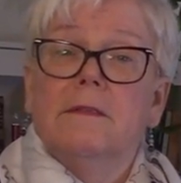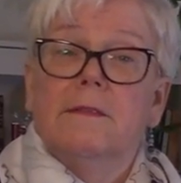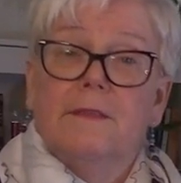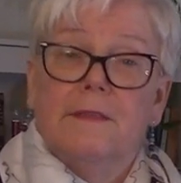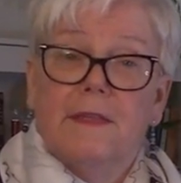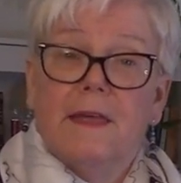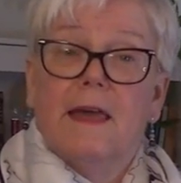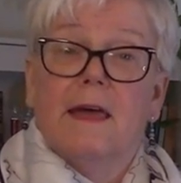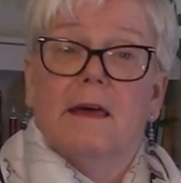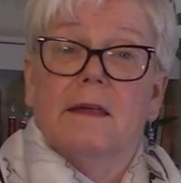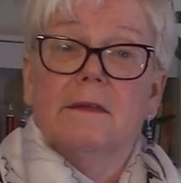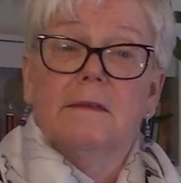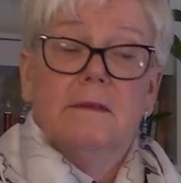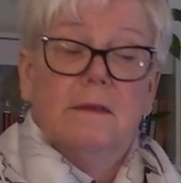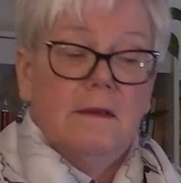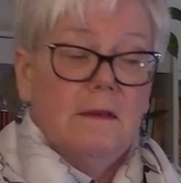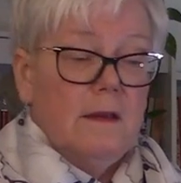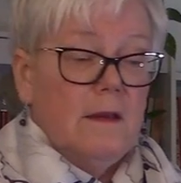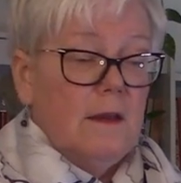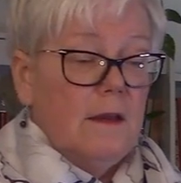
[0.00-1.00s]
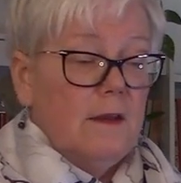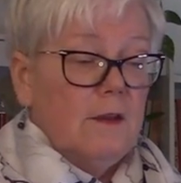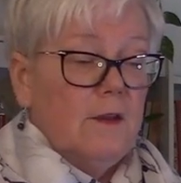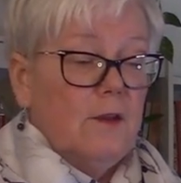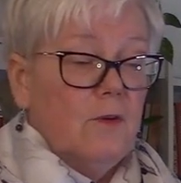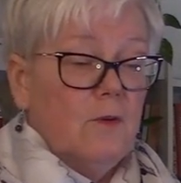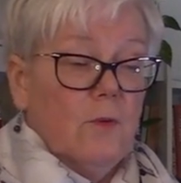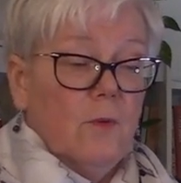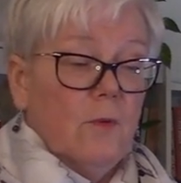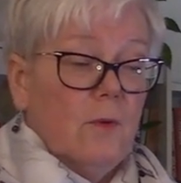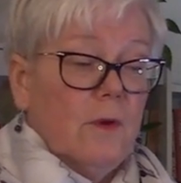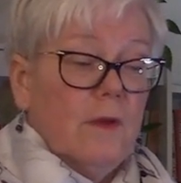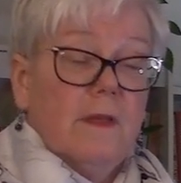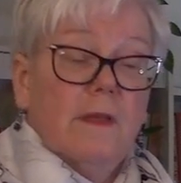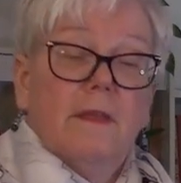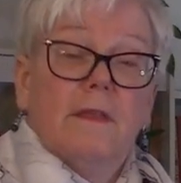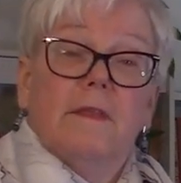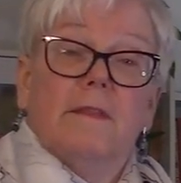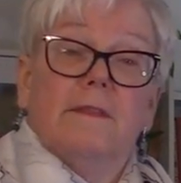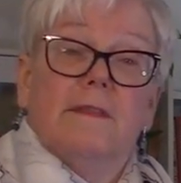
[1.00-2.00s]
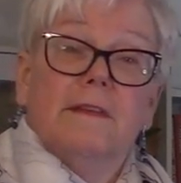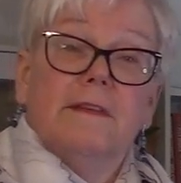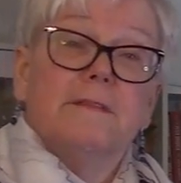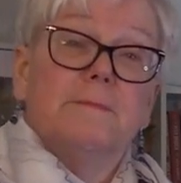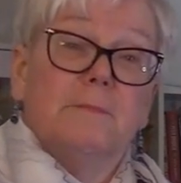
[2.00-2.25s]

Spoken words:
then this